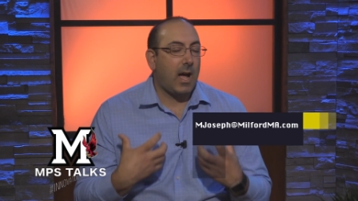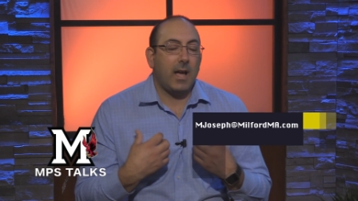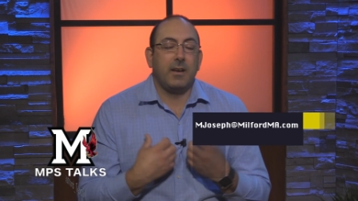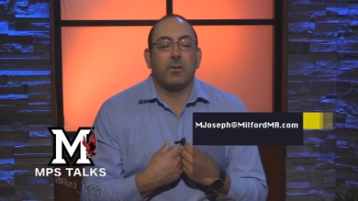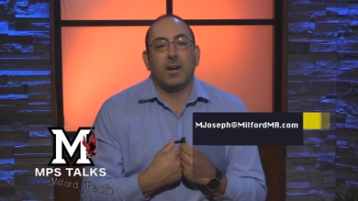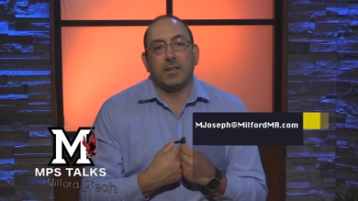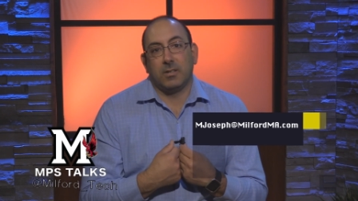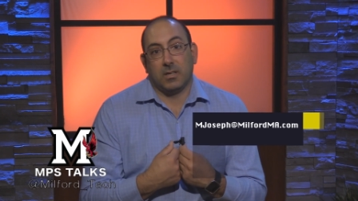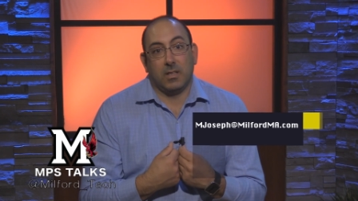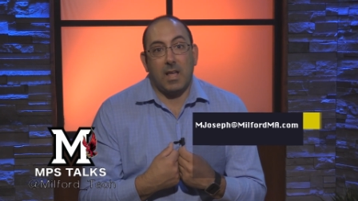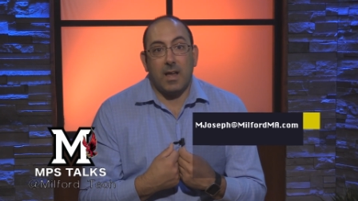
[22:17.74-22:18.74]
I know I
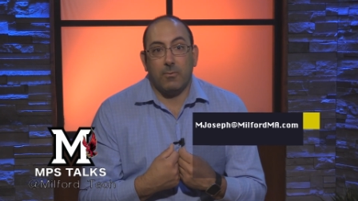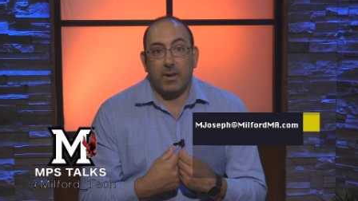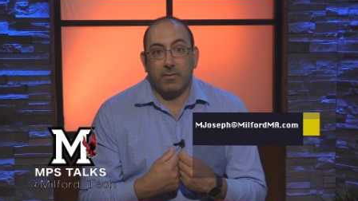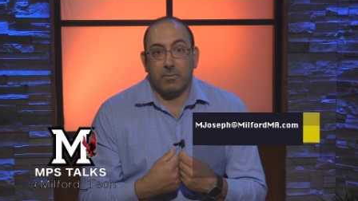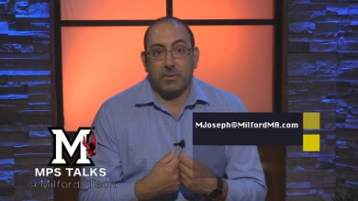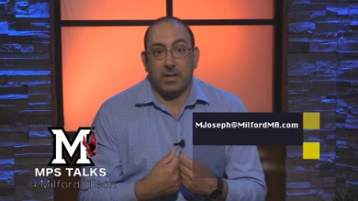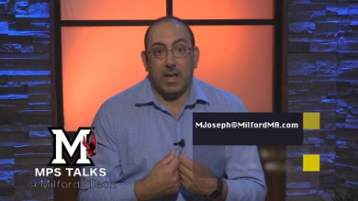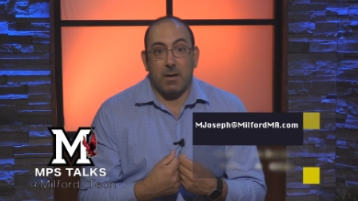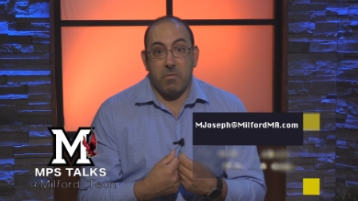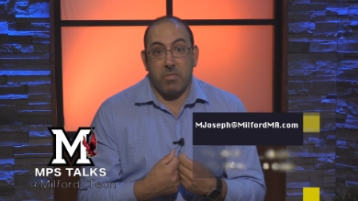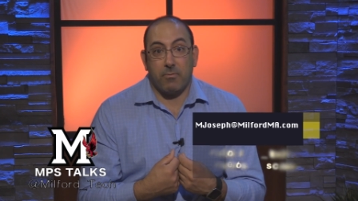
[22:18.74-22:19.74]
took a lot away from
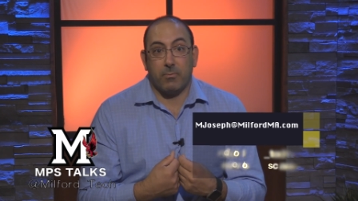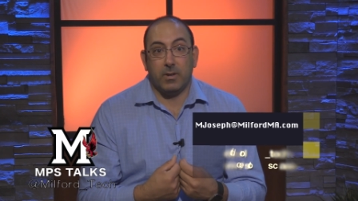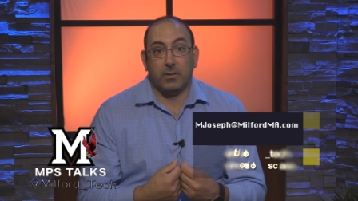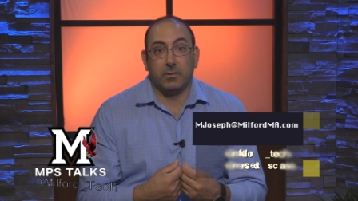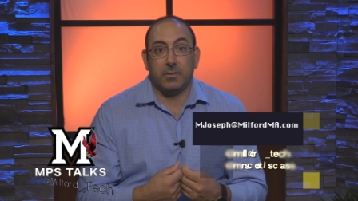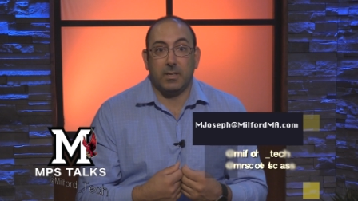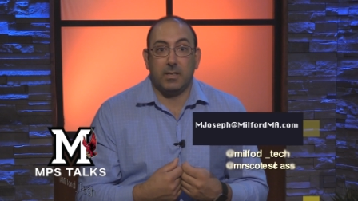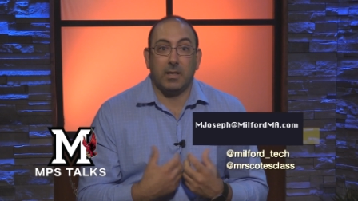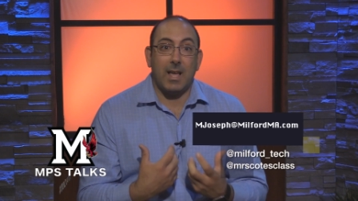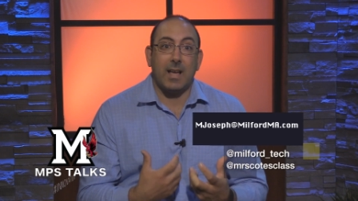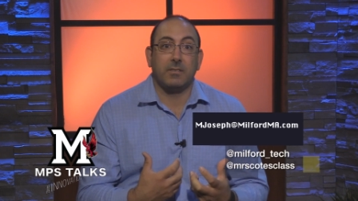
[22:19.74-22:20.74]
today. I'm thrilled in
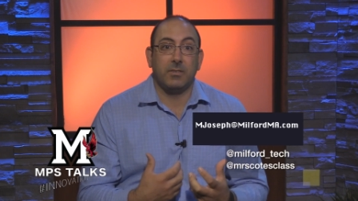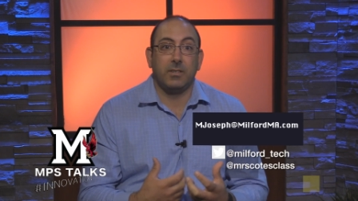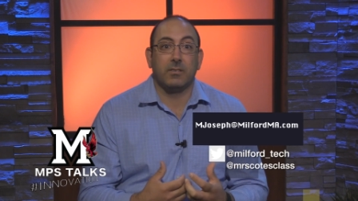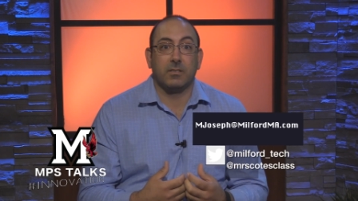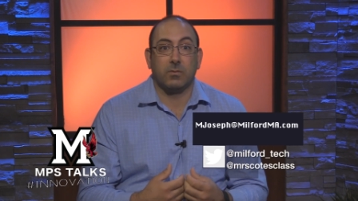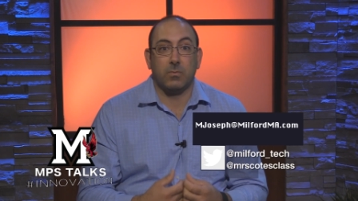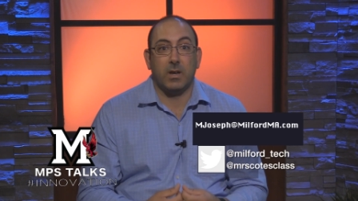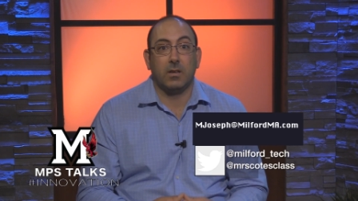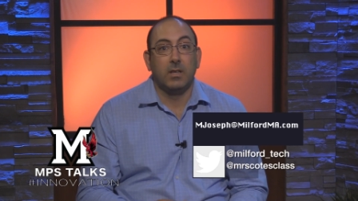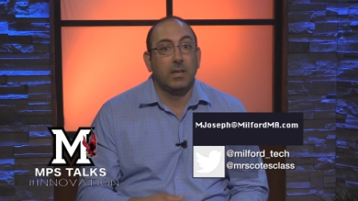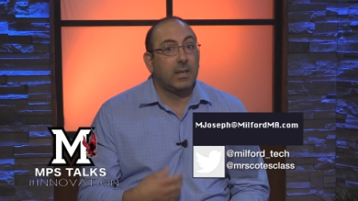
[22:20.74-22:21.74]
the last two years as
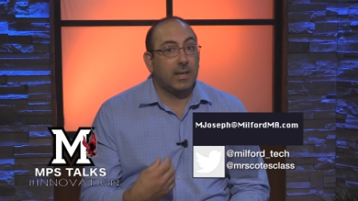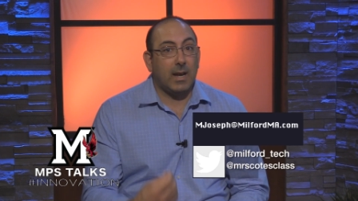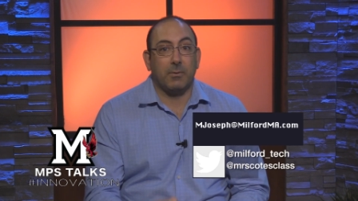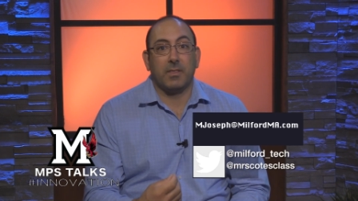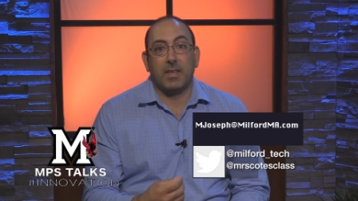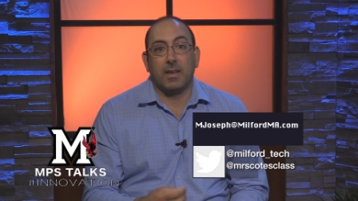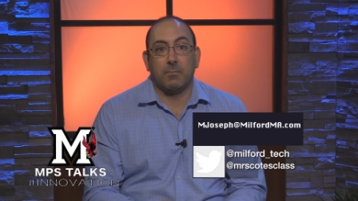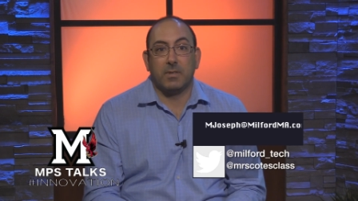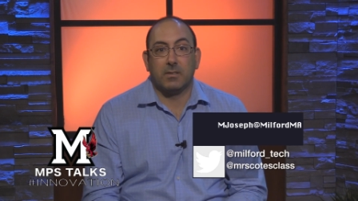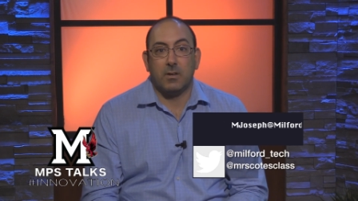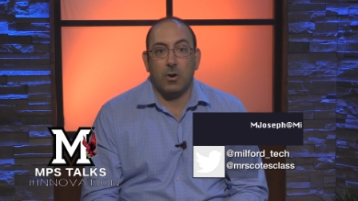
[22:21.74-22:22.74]
well. And I want to thank
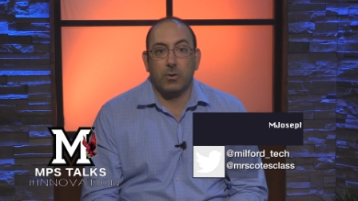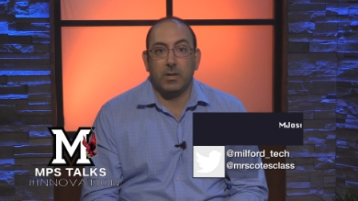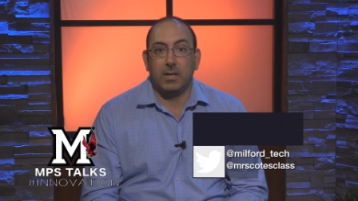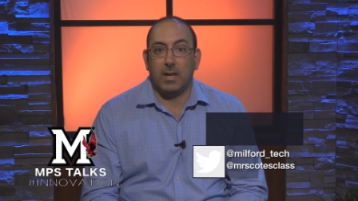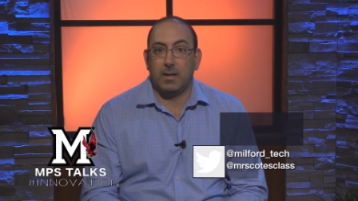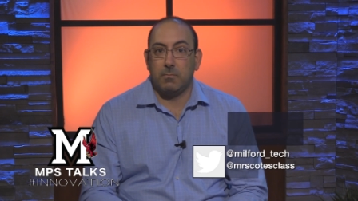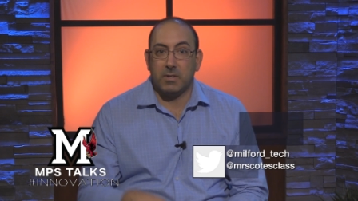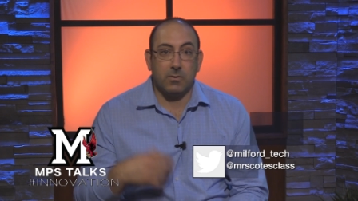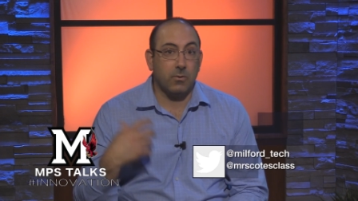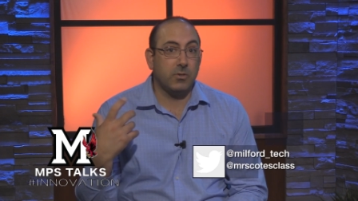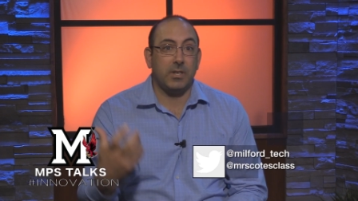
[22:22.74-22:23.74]
Miss Cote and
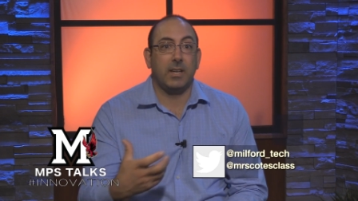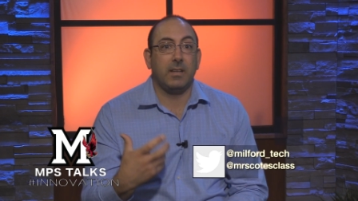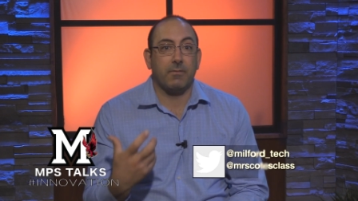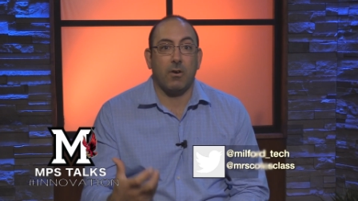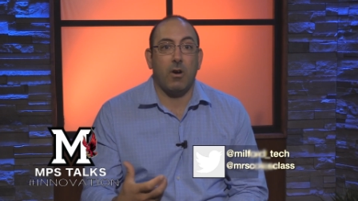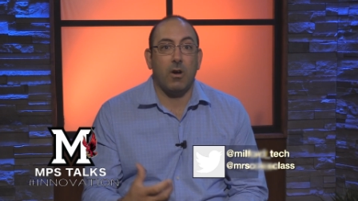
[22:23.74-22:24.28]
Miss Norjani for